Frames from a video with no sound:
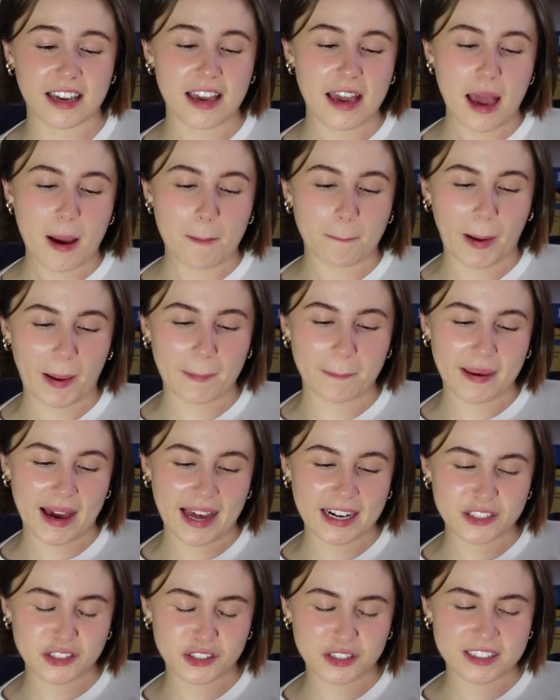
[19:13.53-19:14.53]
My
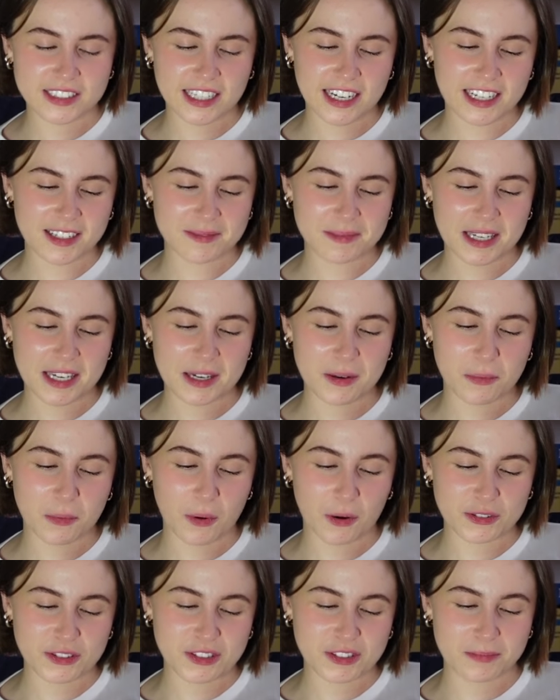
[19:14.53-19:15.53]
manager telling me he
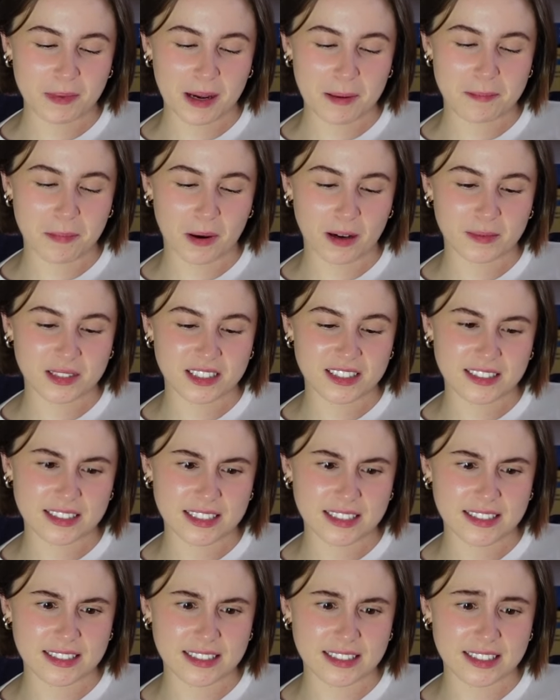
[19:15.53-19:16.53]
watches my bum on
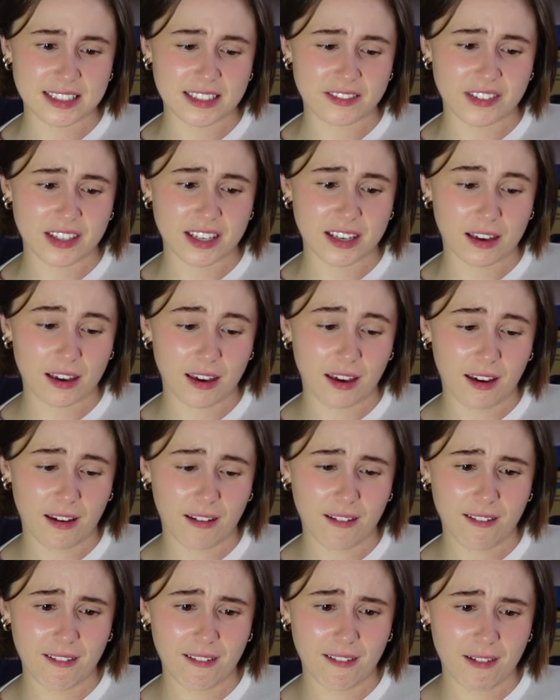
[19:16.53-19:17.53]
CCTV.
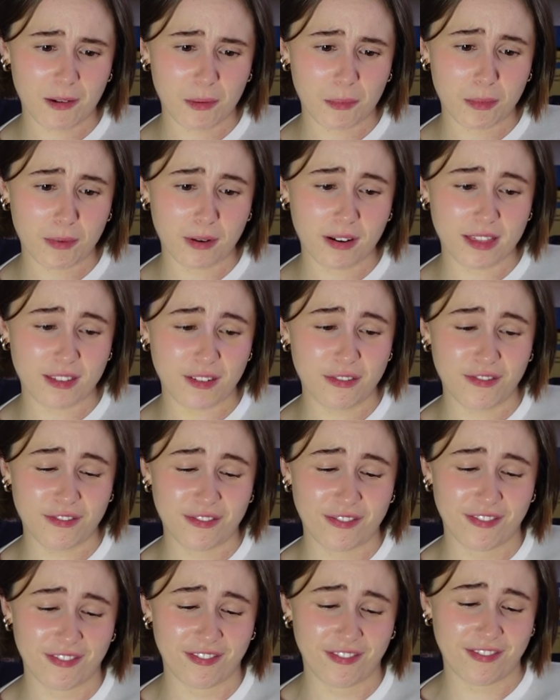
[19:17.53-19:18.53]
What the
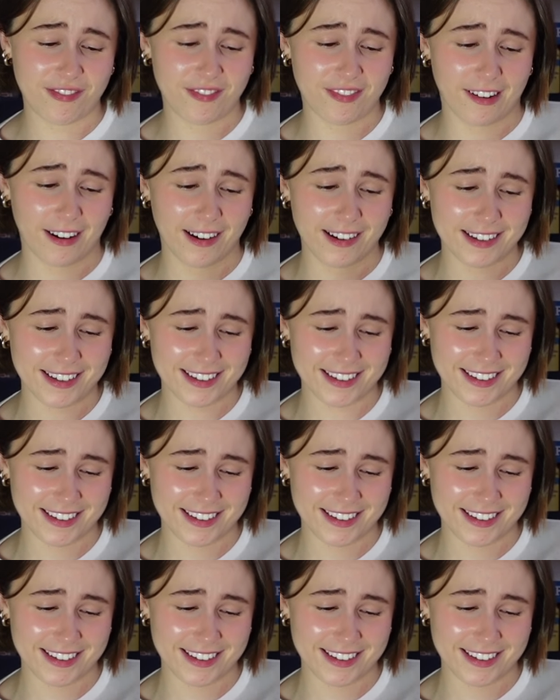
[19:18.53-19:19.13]
fuck?